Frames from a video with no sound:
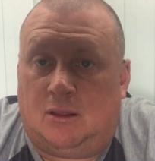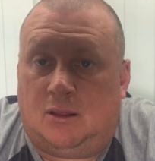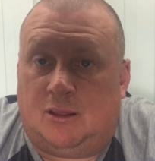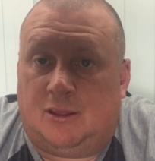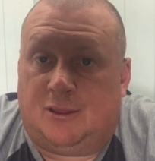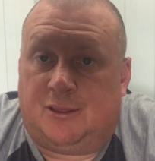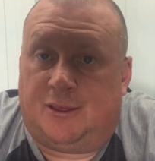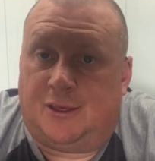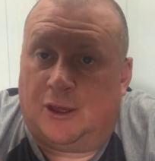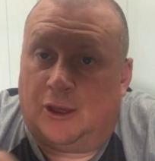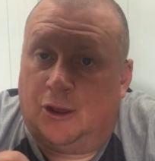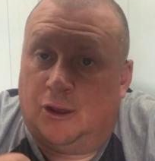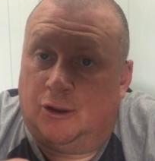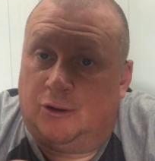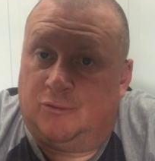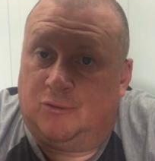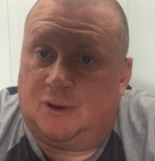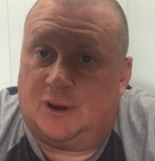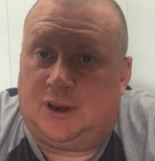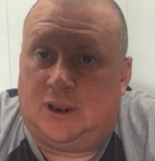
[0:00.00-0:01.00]

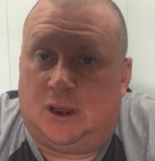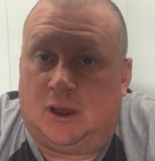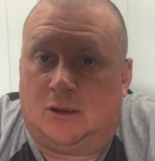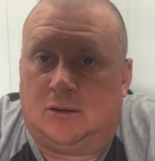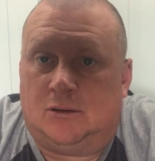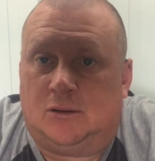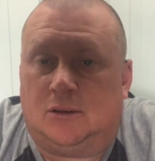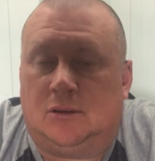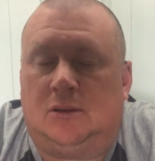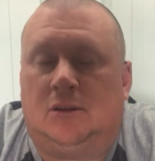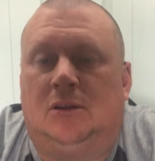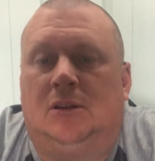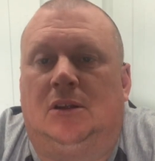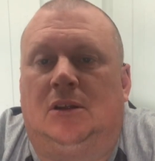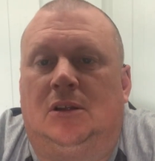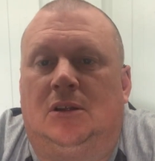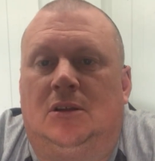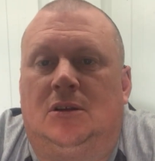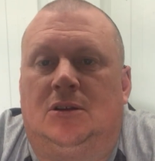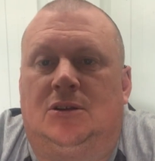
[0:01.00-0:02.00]
third video
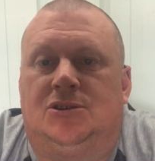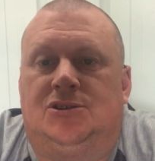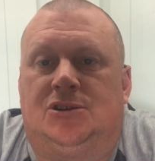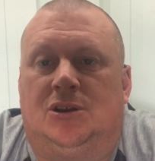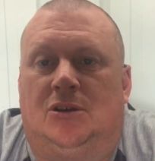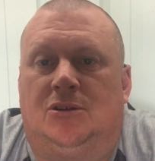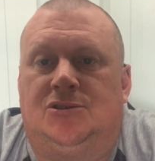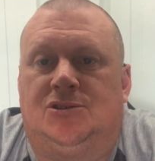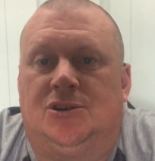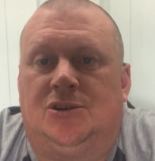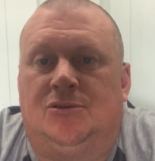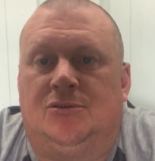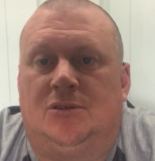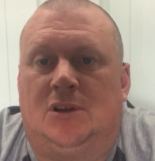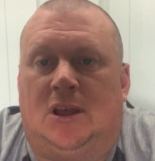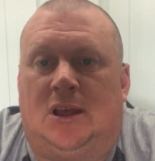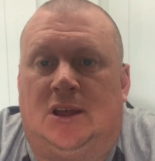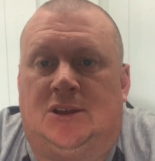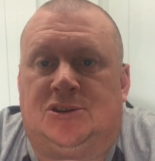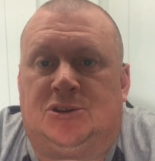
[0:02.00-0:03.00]
I showed
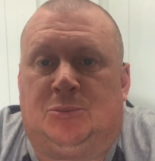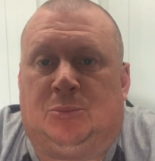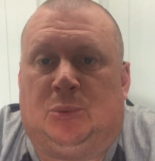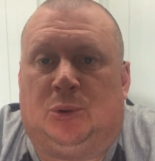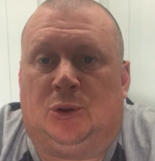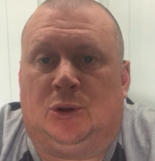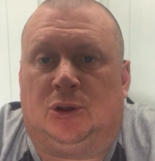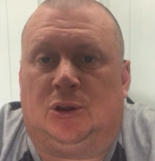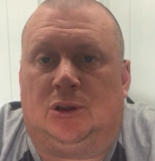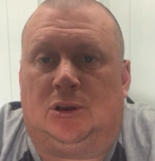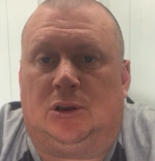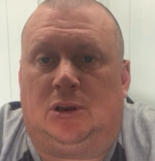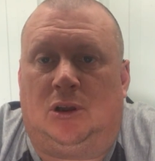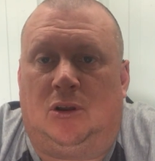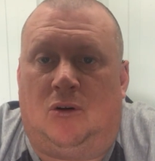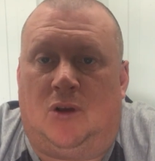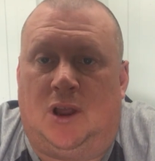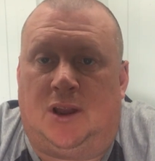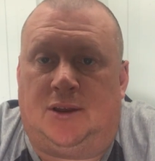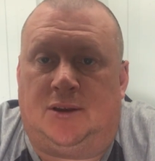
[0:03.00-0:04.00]
you how to put
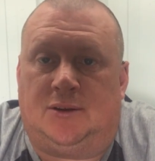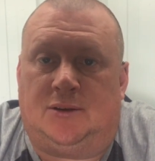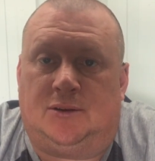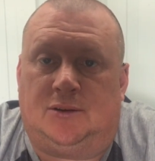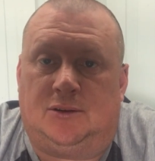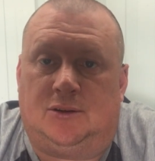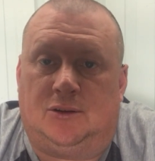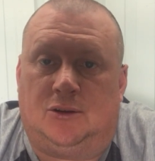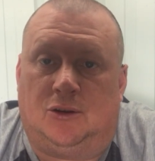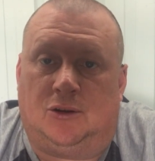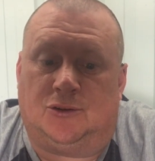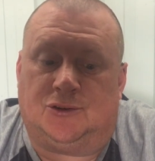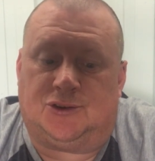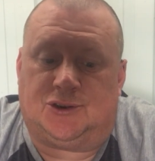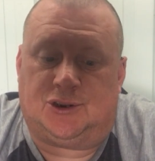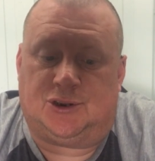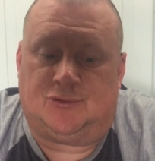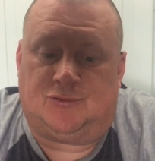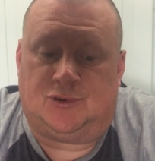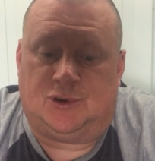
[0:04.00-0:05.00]
line
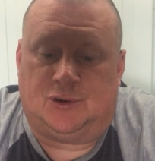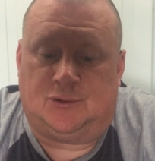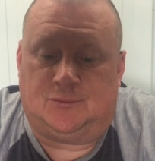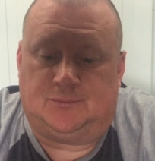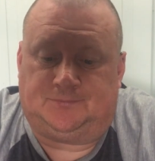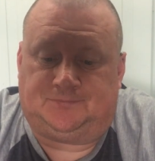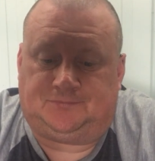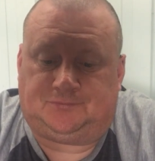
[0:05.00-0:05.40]
onto your reel.